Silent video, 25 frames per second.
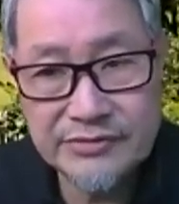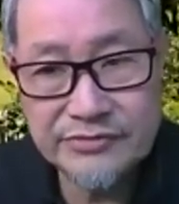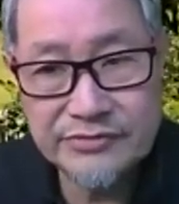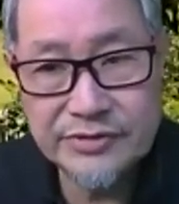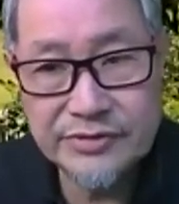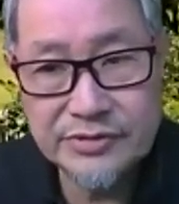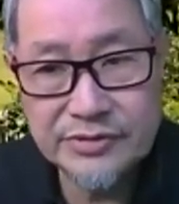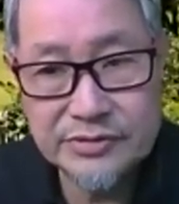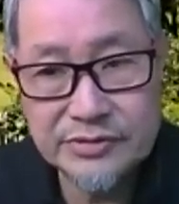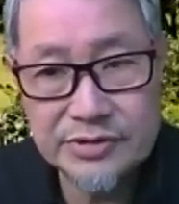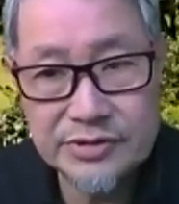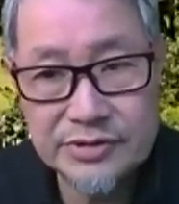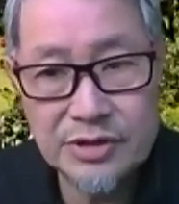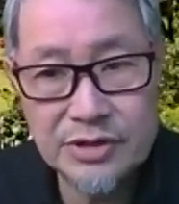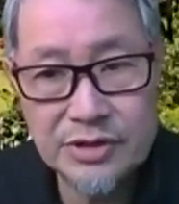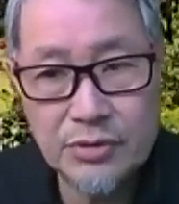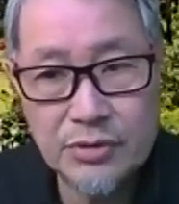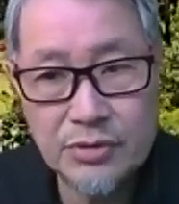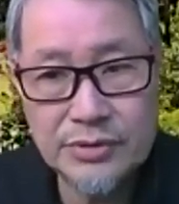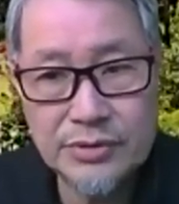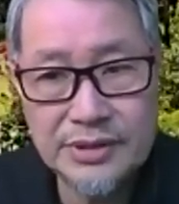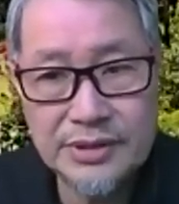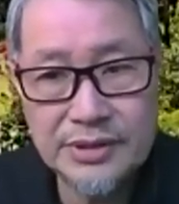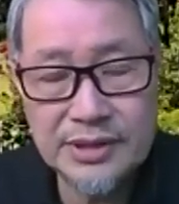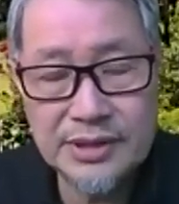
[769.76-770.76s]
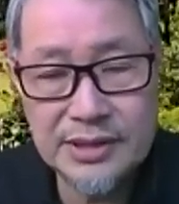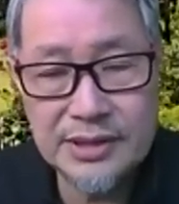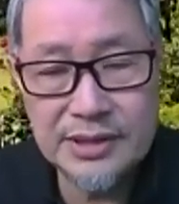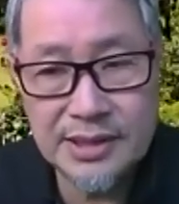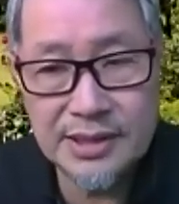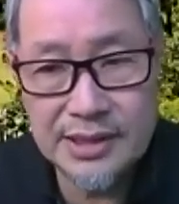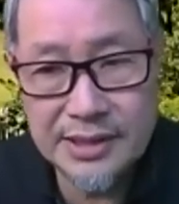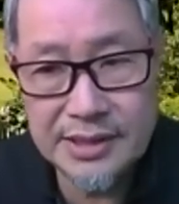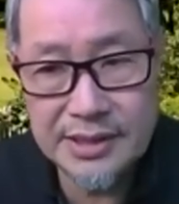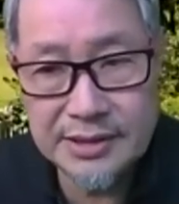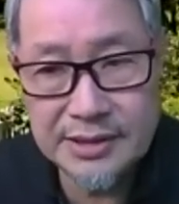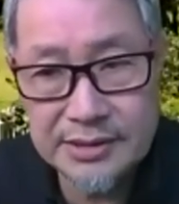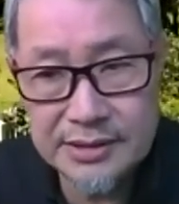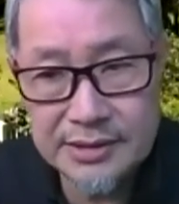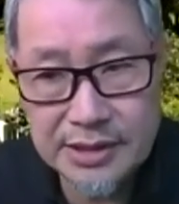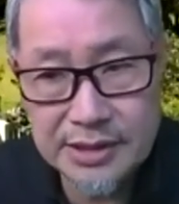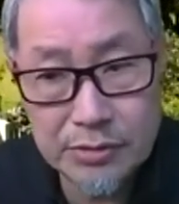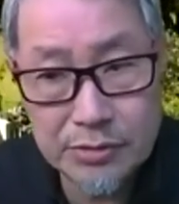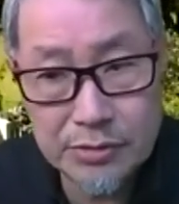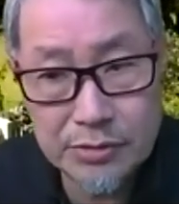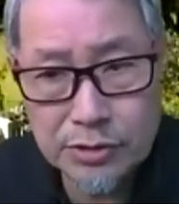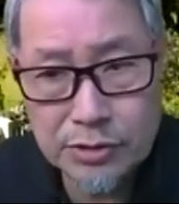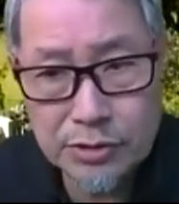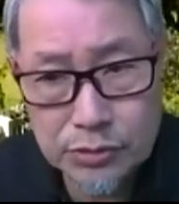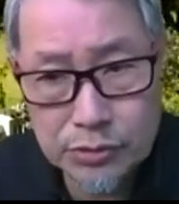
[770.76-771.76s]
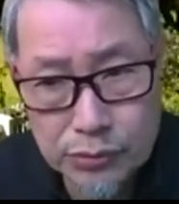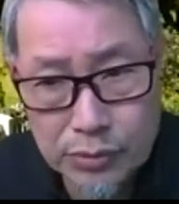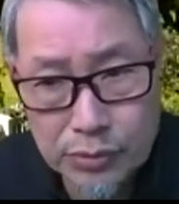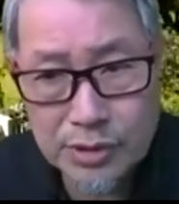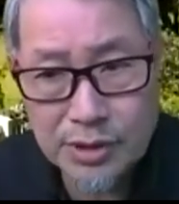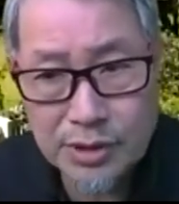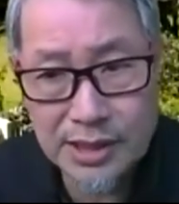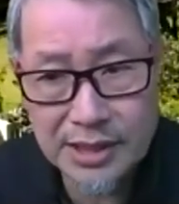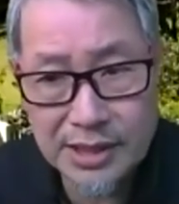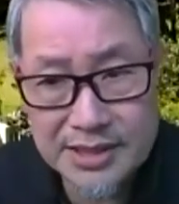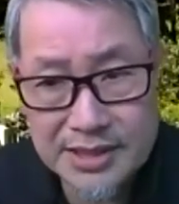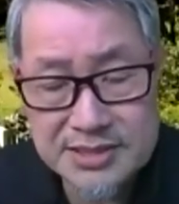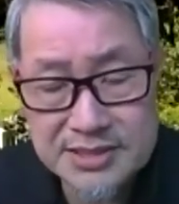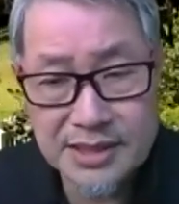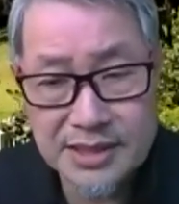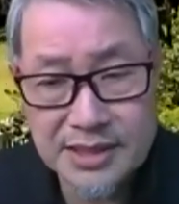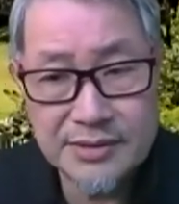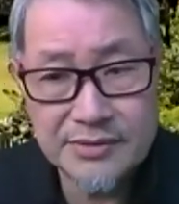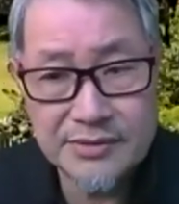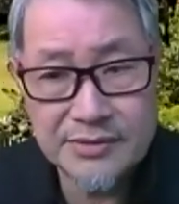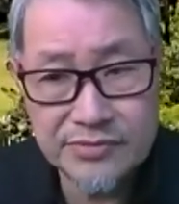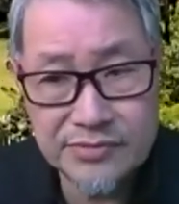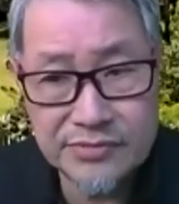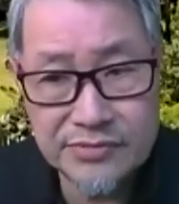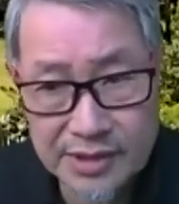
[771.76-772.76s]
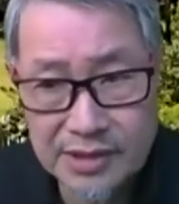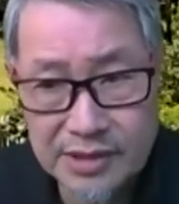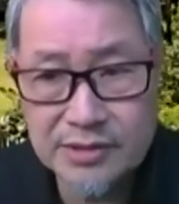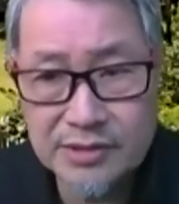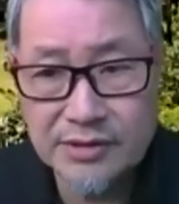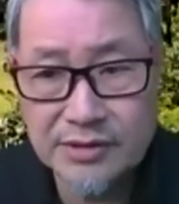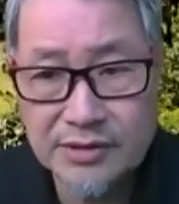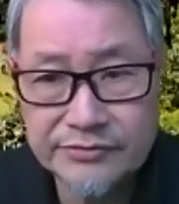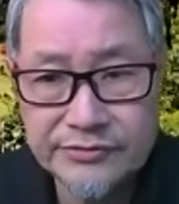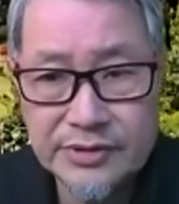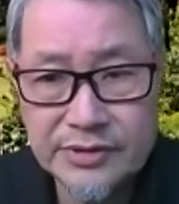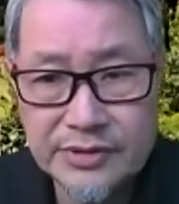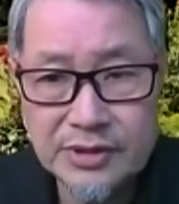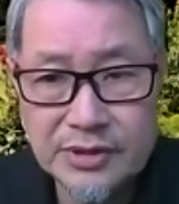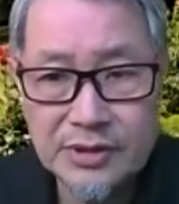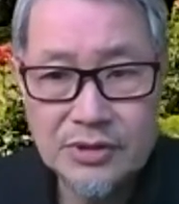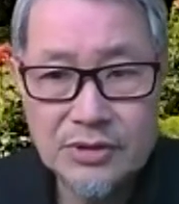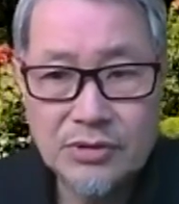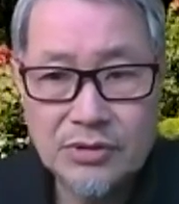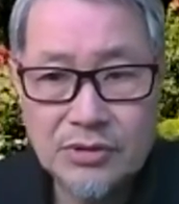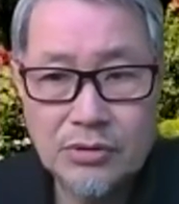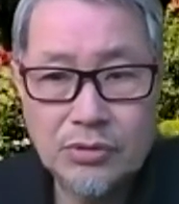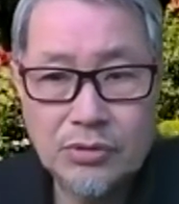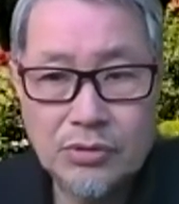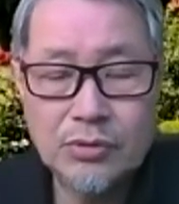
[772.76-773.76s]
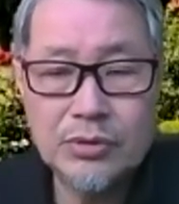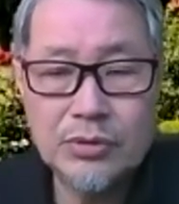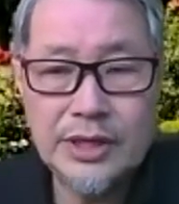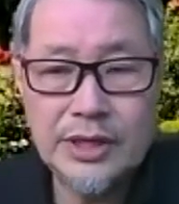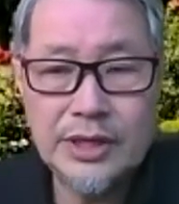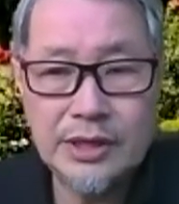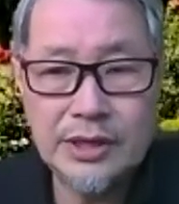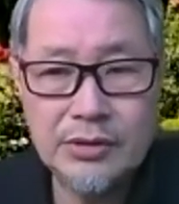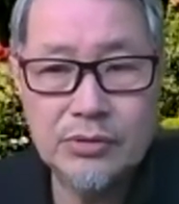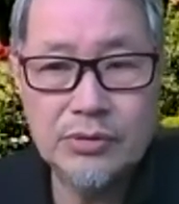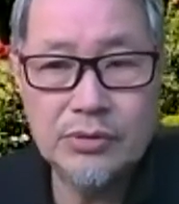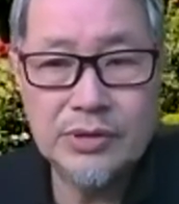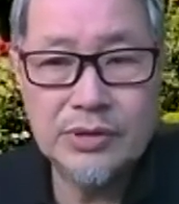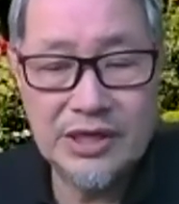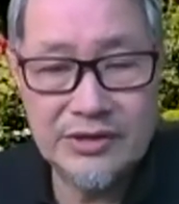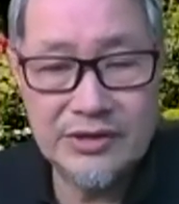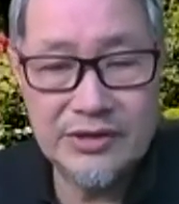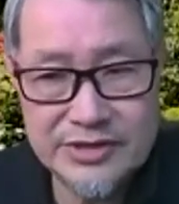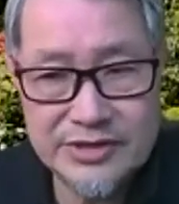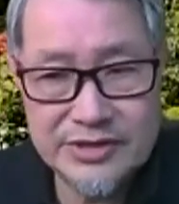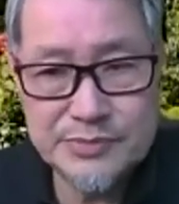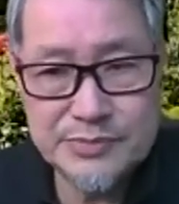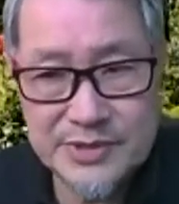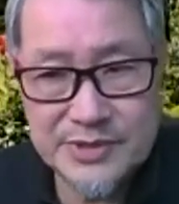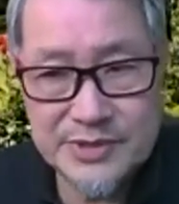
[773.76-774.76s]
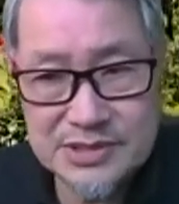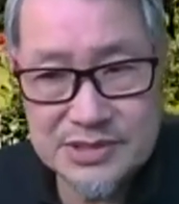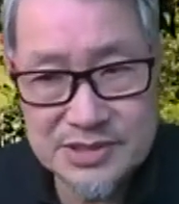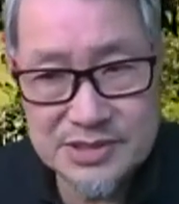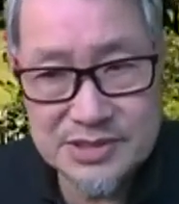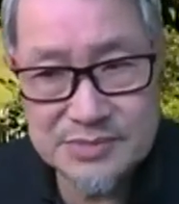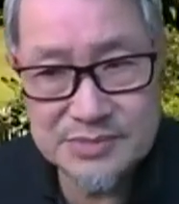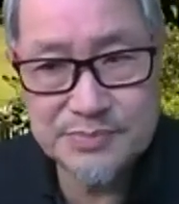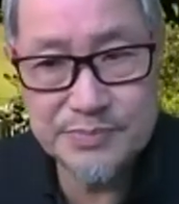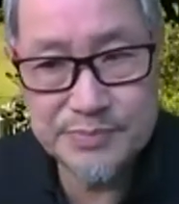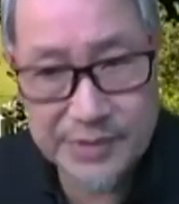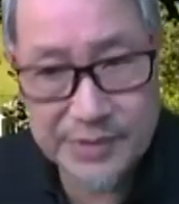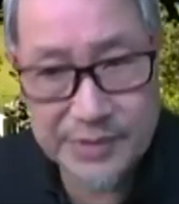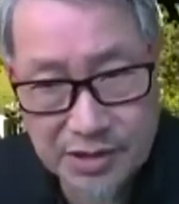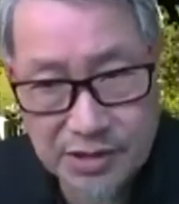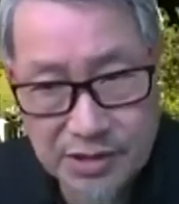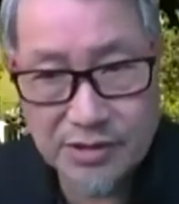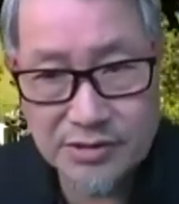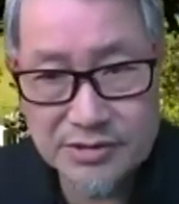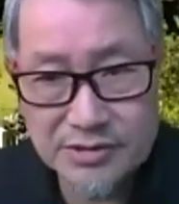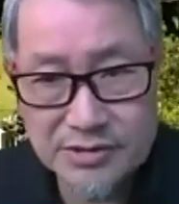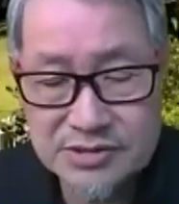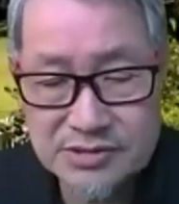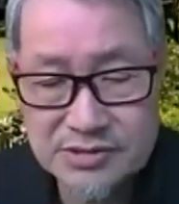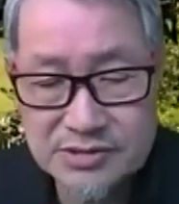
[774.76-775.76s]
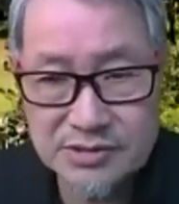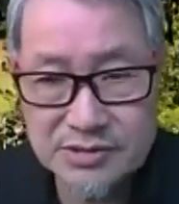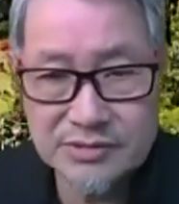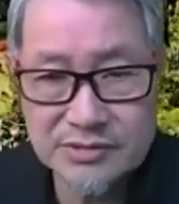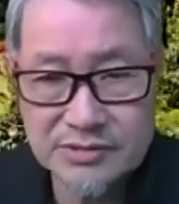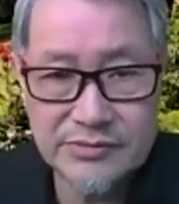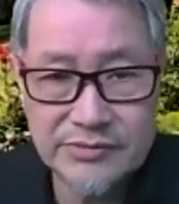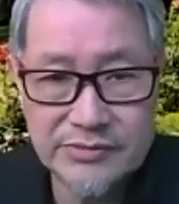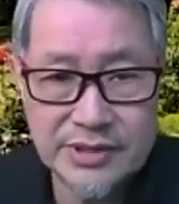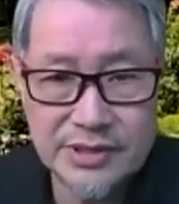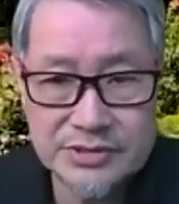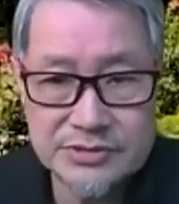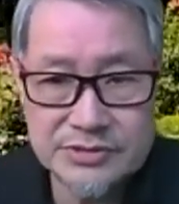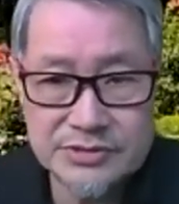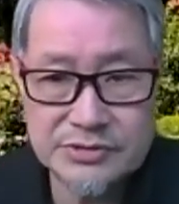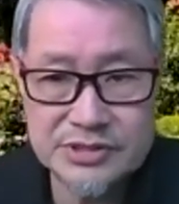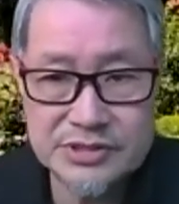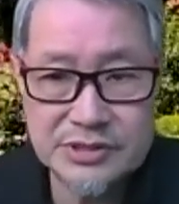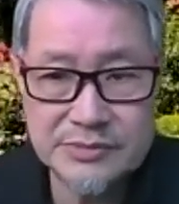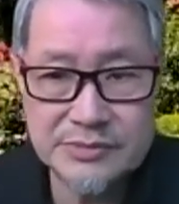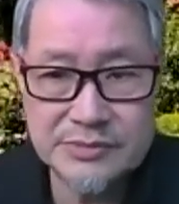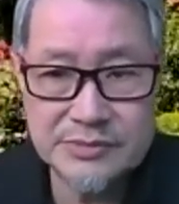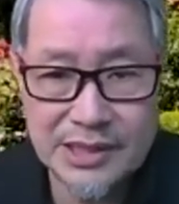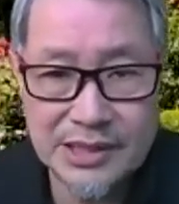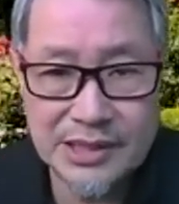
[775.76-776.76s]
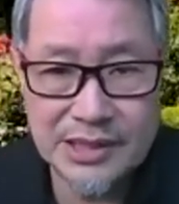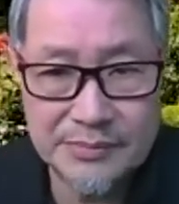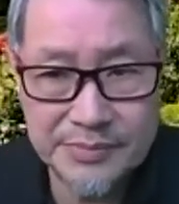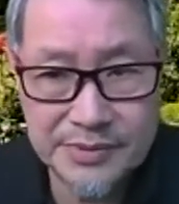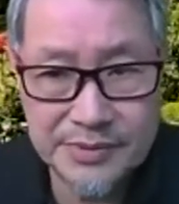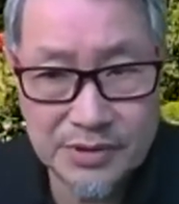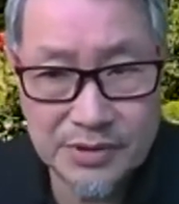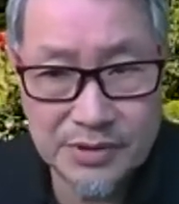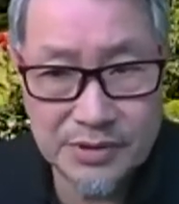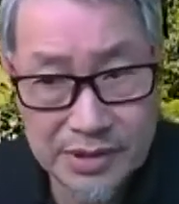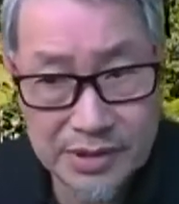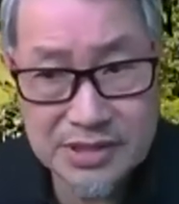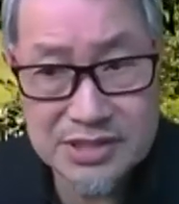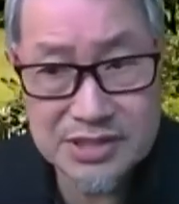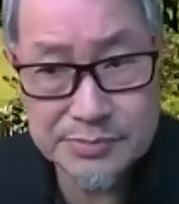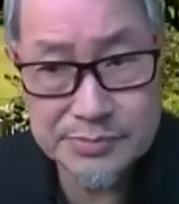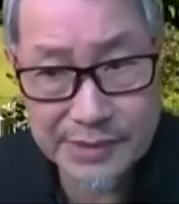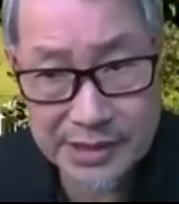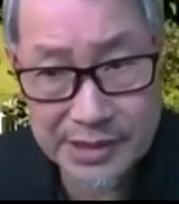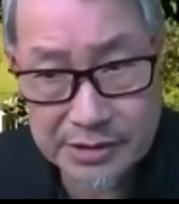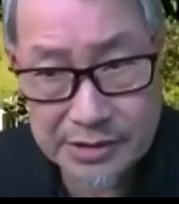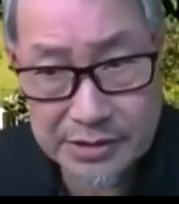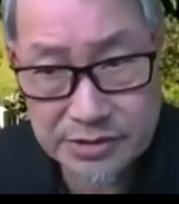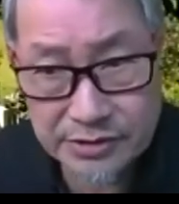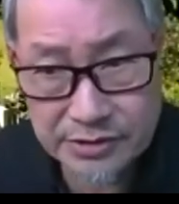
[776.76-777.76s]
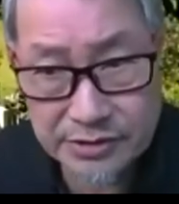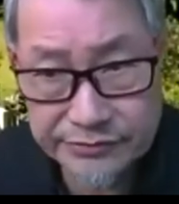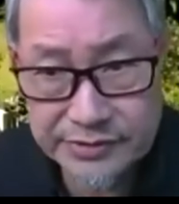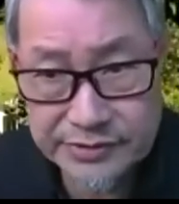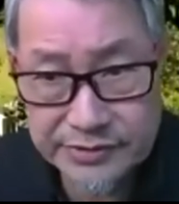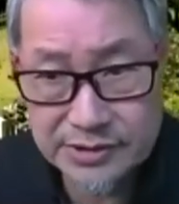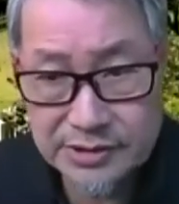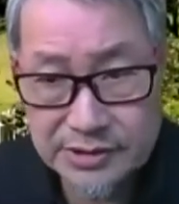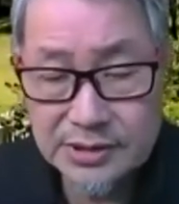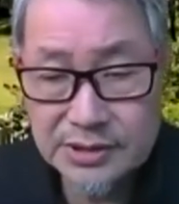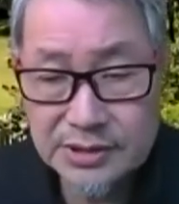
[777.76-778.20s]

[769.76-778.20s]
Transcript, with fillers: Few. The only client, there are only two clients I can think of who, who gave us business because we are a social impact company. One is Microsoft,